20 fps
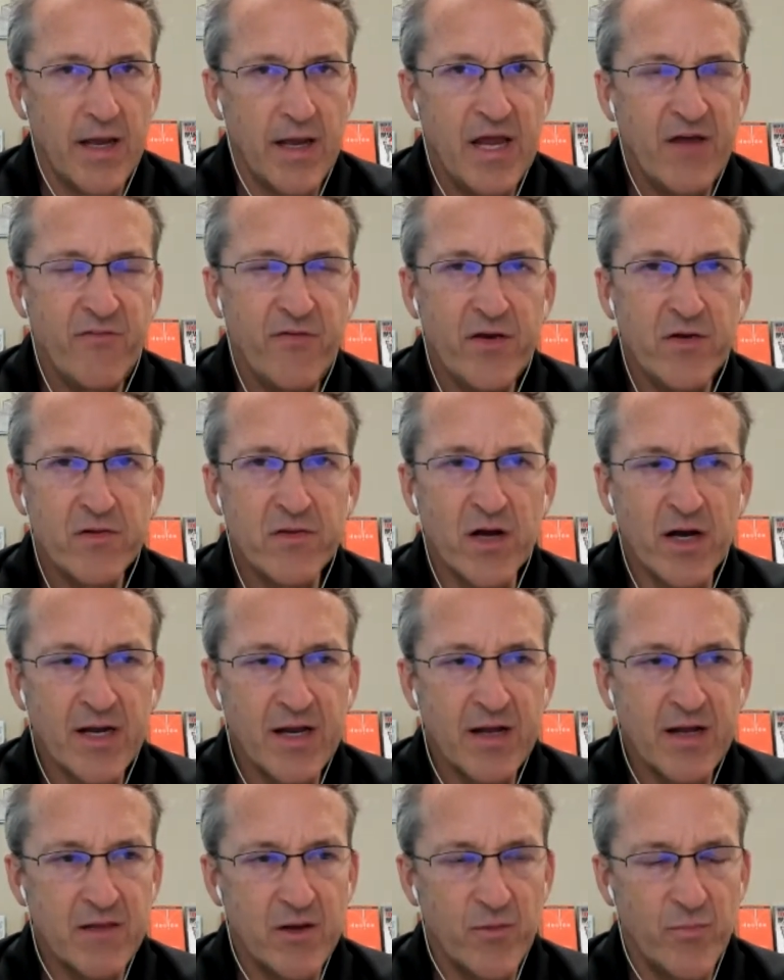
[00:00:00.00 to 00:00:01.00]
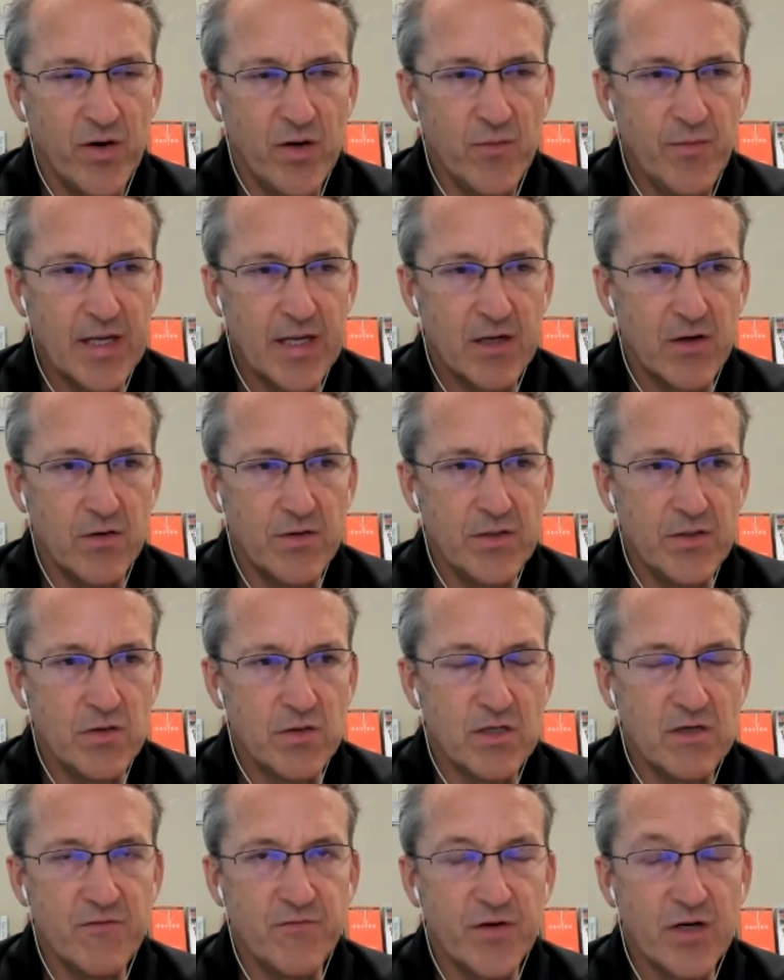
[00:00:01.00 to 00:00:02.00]
If you look in the probate code, you
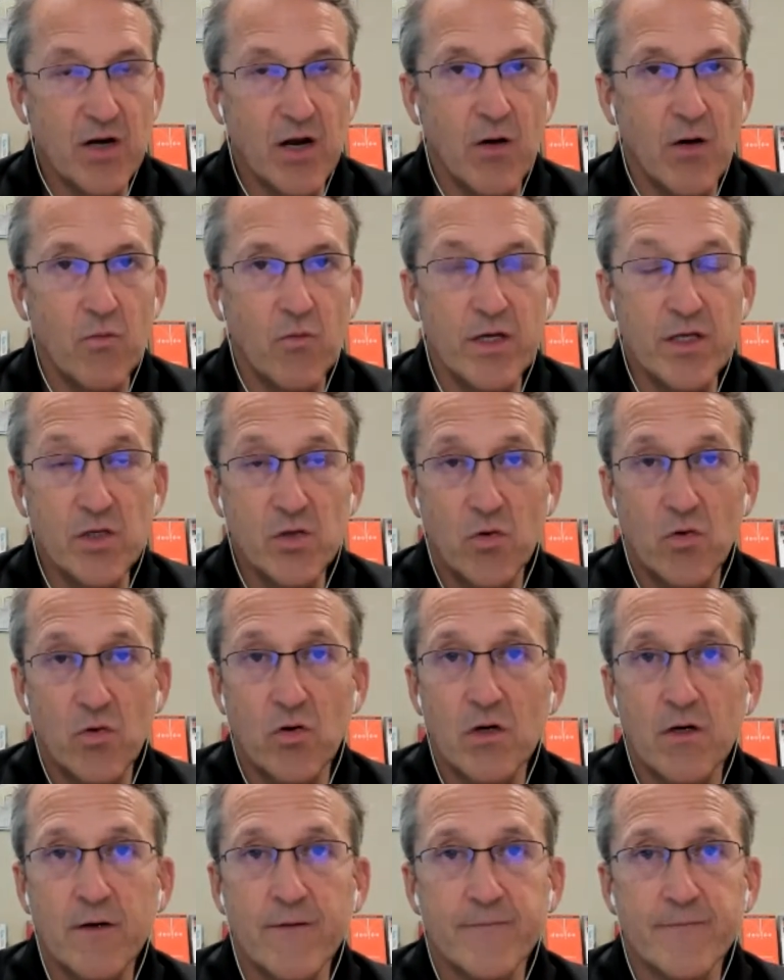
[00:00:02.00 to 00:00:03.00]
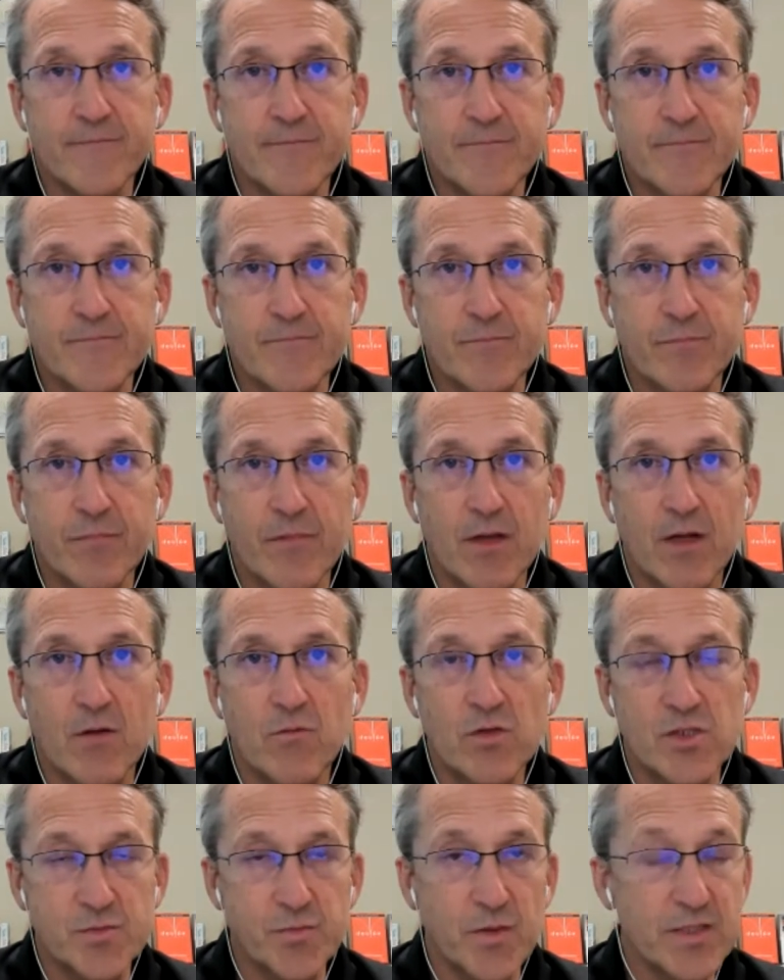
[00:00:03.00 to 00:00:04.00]
can figure out what your
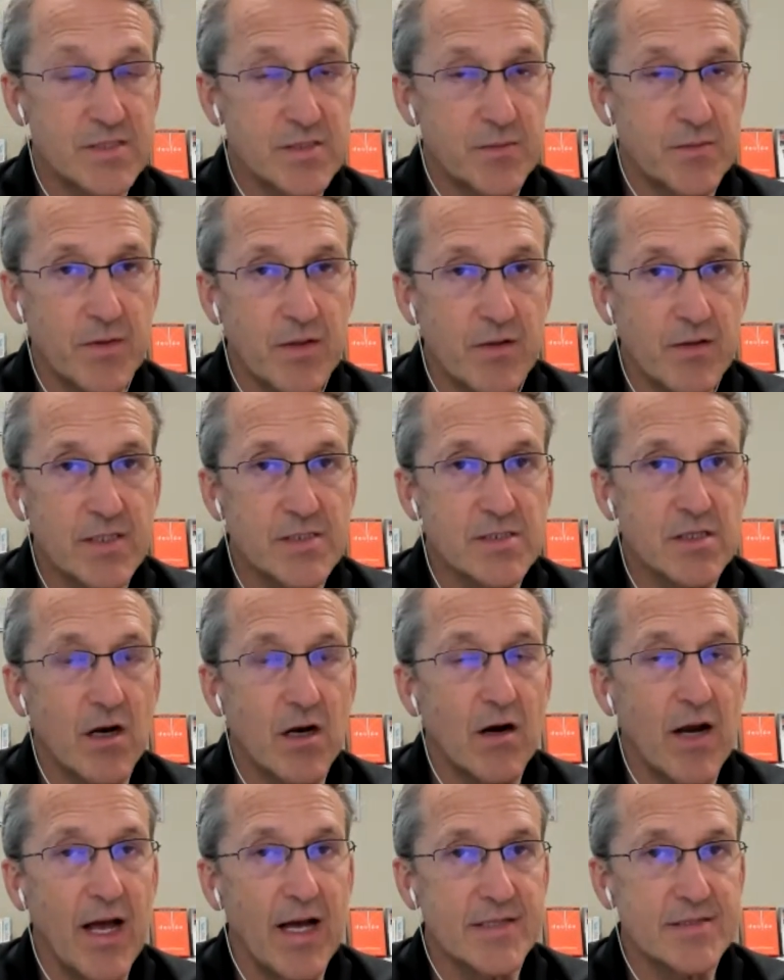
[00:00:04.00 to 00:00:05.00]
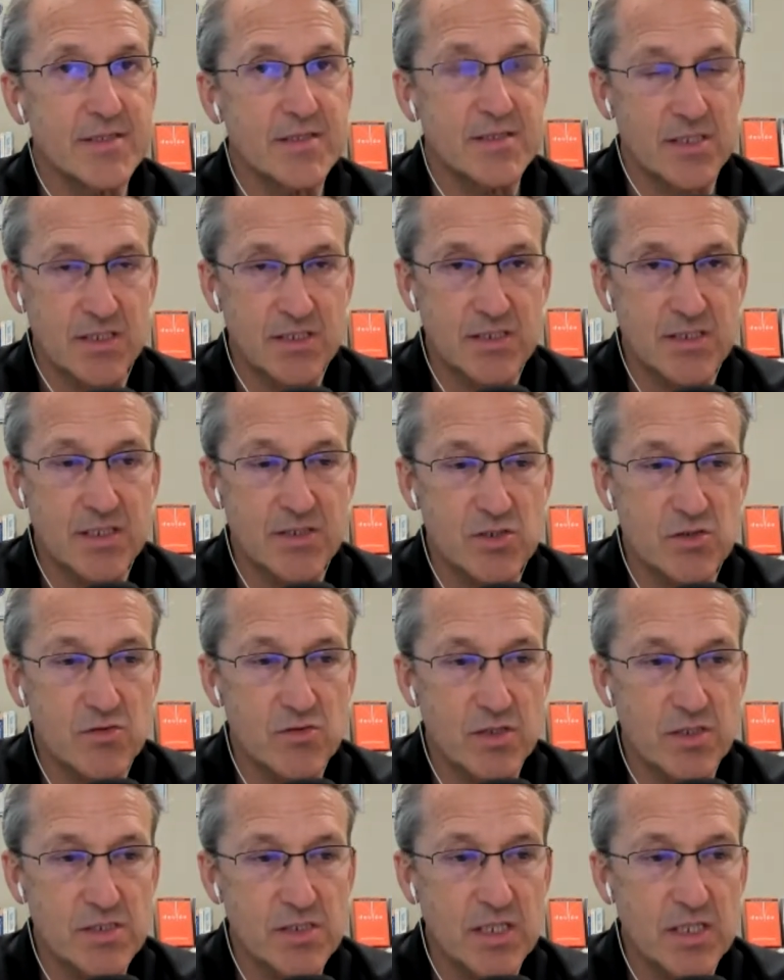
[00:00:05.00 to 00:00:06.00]
responsibilities are as a successor
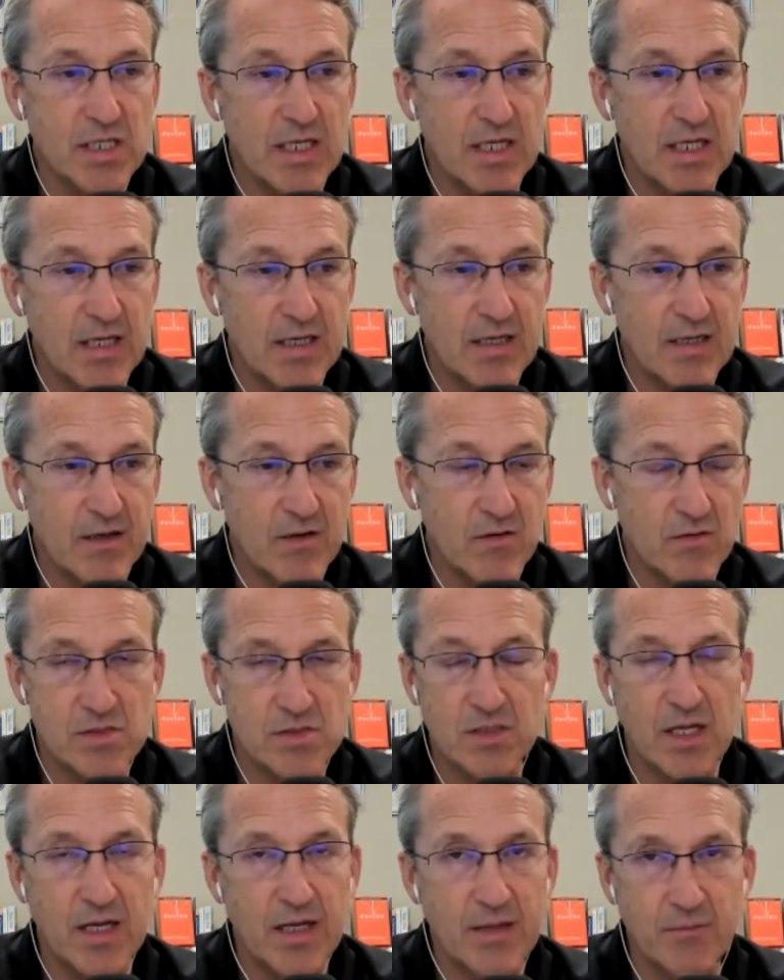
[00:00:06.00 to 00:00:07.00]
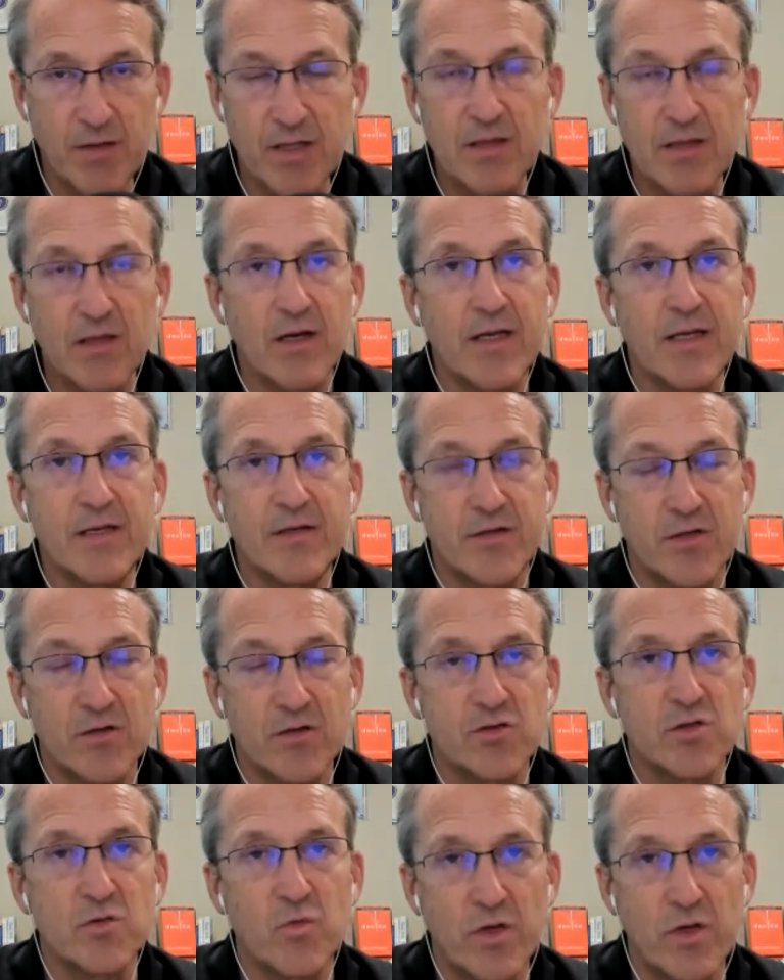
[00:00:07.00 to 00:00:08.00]
trustee. And it goes line by line and
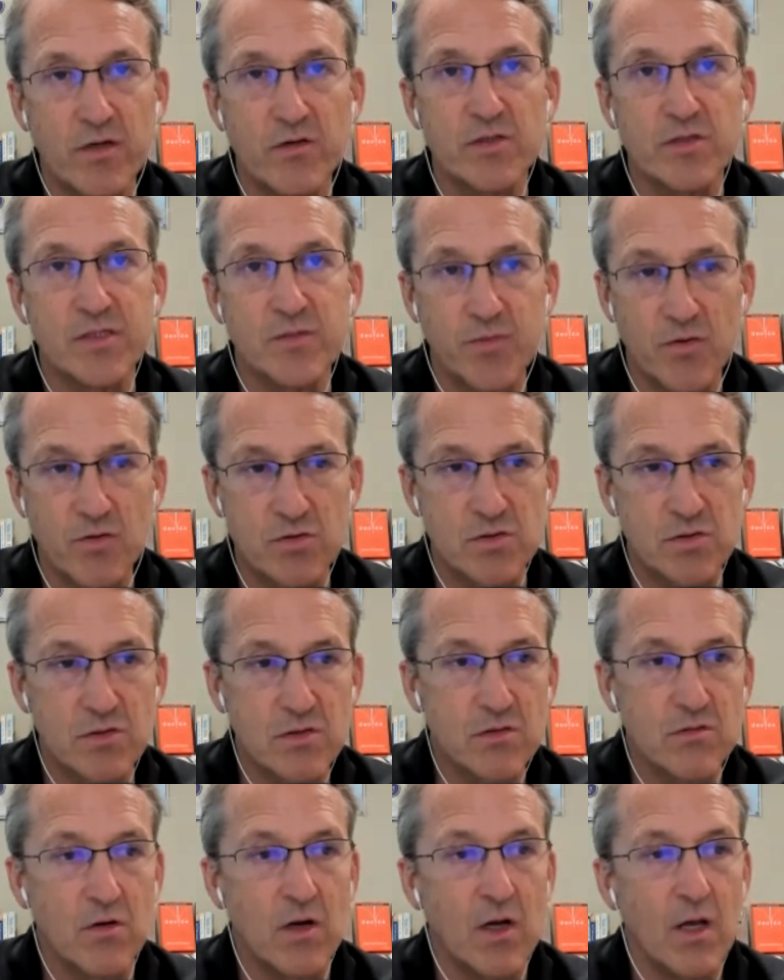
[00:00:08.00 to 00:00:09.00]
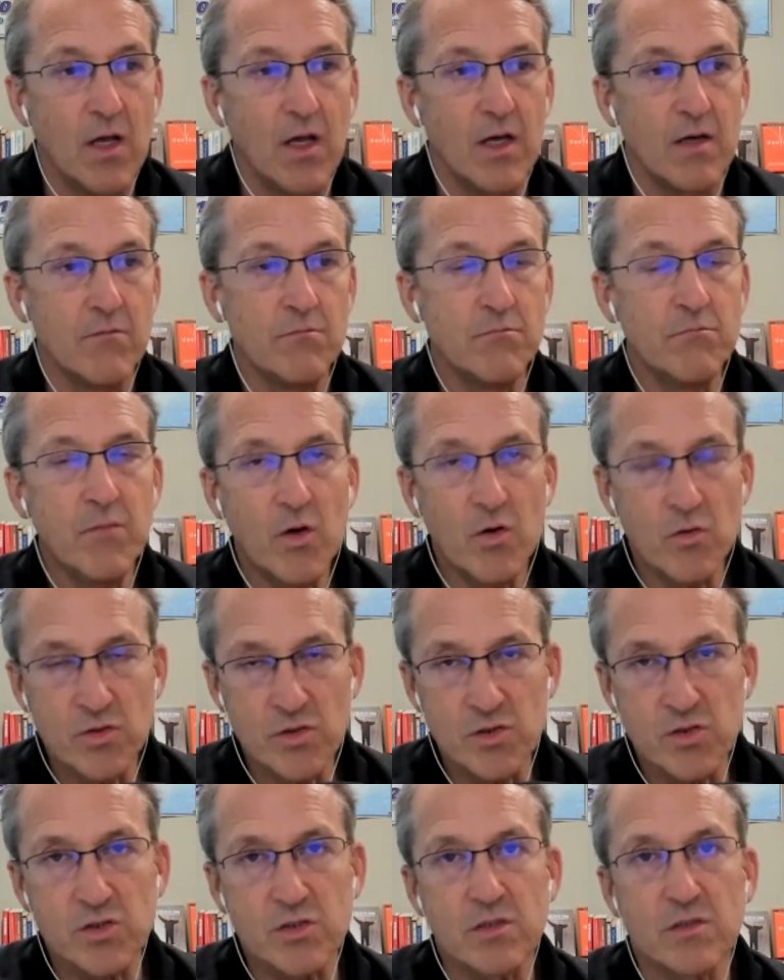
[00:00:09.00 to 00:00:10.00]
tells you what you're supposed to do.
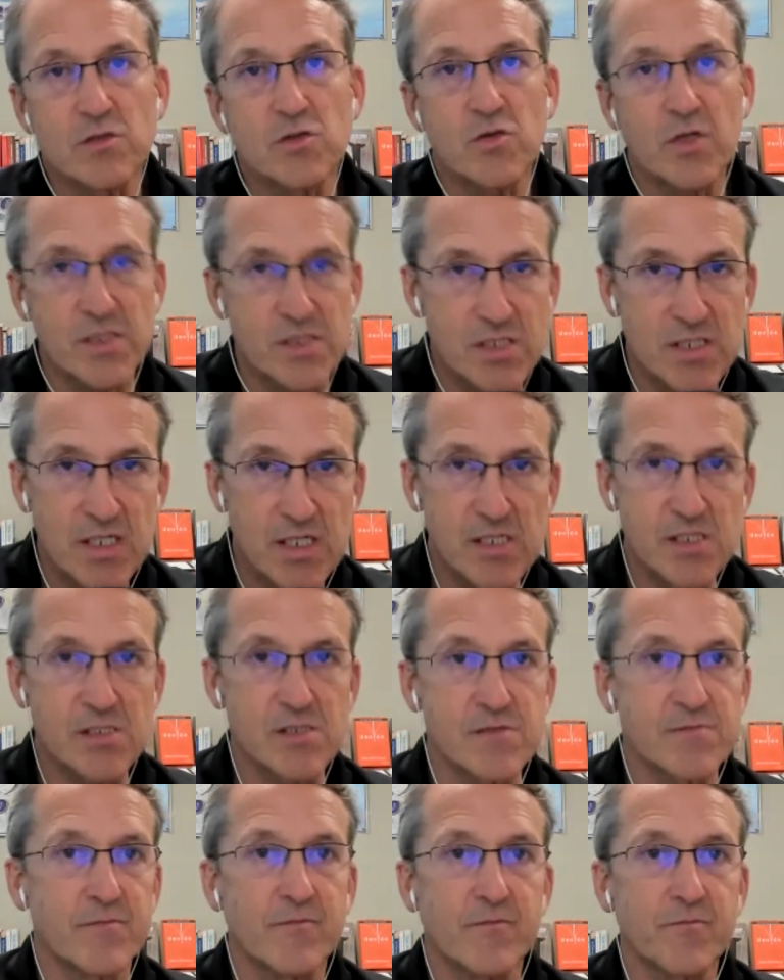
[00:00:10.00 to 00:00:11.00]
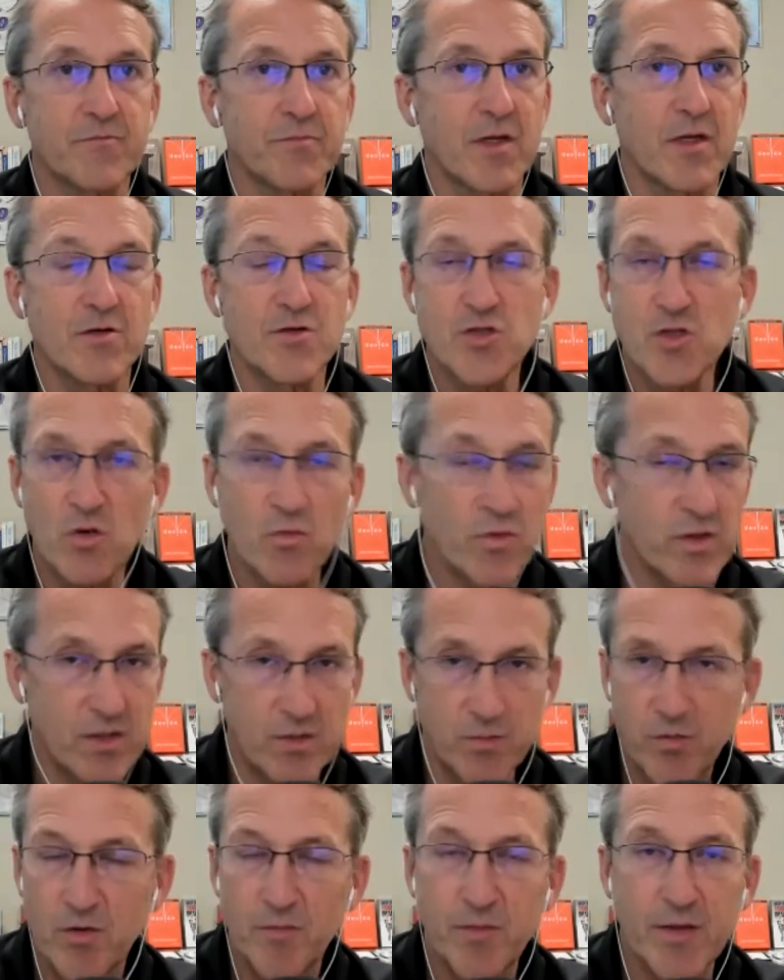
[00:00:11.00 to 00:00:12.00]
Most trustees don't read
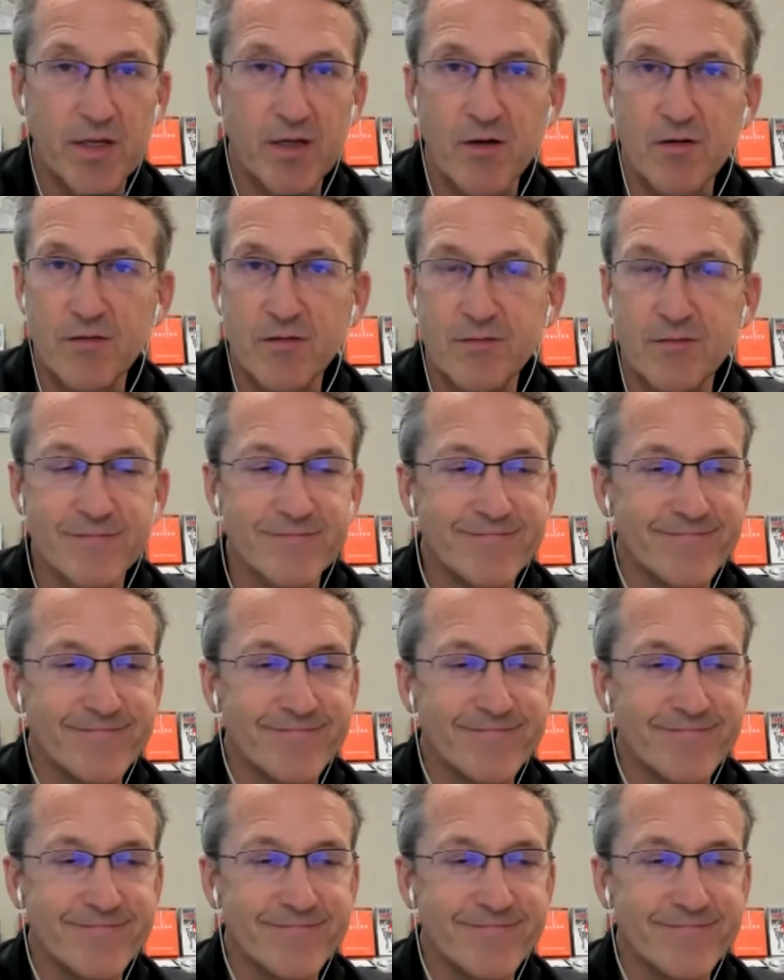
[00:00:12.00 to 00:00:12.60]
the probate code